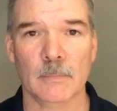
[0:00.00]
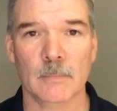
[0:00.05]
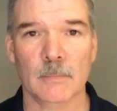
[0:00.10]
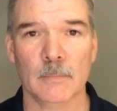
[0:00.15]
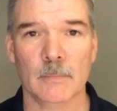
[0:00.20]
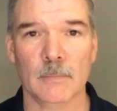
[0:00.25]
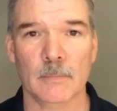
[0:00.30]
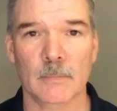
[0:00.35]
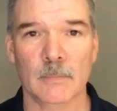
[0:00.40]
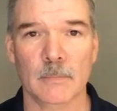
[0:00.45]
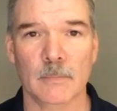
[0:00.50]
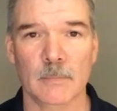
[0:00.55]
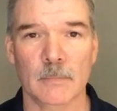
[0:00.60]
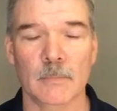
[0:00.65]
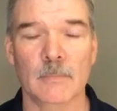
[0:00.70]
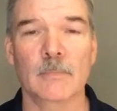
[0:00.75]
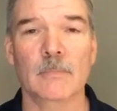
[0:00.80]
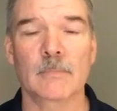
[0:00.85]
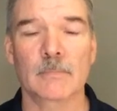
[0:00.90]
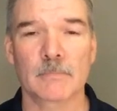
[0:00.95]

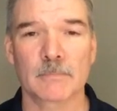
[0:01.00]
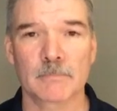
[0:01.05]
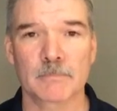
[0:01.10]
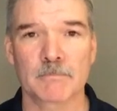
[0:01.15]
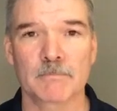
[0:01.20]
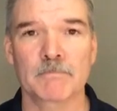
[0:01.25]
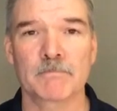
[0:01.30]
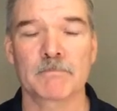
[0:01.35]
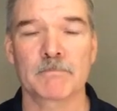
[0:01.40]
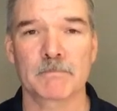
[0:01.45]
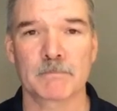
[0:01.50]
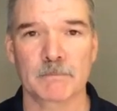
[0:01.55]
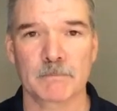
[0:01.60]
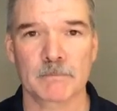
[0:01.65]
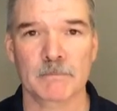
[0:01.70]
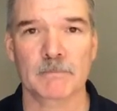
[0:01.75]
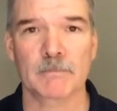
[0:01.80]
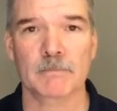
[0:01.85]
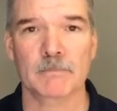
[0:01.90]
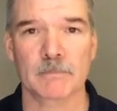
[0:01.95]

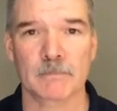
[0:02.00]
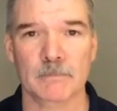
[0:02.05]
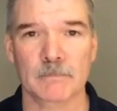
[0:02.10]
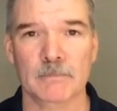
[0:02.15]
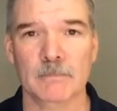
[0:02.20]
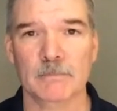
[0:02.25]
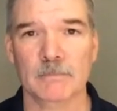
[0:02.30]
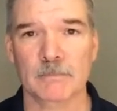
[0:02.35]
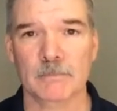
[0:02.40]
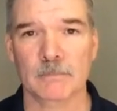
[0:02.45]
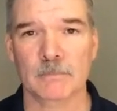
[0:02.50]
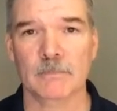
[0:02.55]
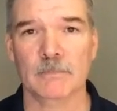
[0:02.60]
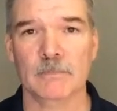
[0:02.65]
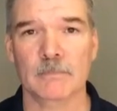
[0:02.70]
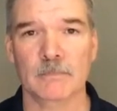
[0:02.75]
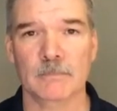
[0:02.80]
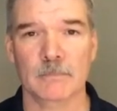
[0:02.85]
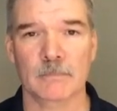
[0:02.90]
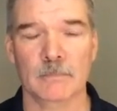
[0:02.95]

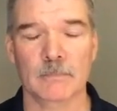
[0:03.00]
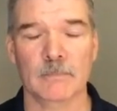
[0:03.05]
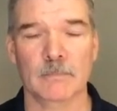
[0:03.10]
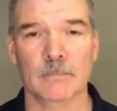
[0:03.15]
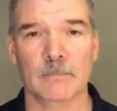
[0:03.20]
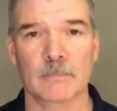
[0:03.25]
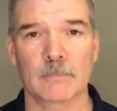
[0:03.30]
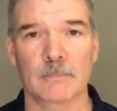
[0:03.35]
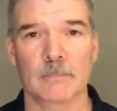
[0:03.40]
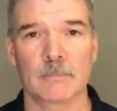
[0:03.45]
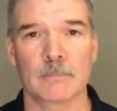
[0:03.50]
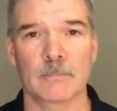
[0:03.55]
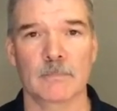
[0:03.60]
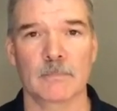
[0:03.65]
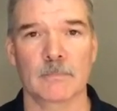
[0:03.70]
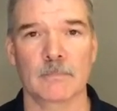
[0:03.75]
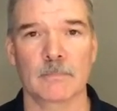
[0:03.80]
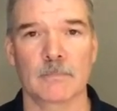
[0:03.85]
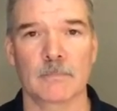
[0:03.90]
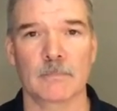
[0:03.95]

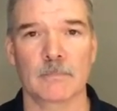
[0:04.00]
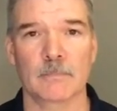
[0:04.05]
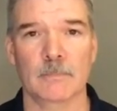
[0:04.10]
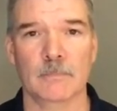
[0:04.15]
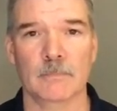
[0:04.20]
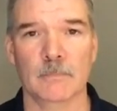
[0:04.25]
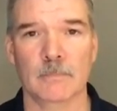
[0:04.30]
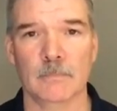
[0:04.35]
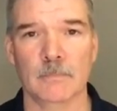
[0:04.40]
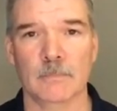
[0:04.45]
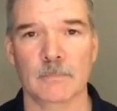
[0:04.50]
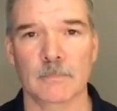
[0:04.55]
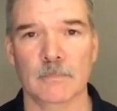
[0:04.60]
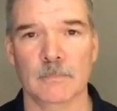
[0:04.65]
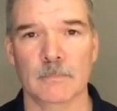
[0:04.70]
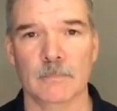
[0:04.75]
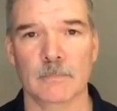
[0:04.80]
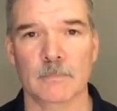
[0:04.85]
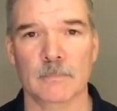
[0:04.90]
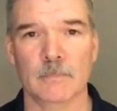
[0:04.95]

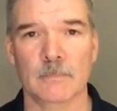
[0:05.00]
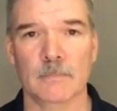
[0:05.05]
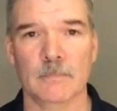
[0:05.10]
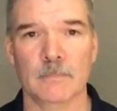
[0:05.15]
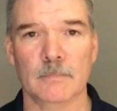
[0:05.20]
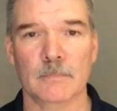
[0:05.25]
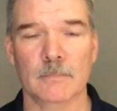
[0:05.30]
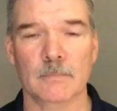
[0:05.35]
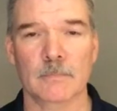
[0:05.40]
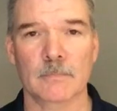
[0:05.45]
The person shown says nothing.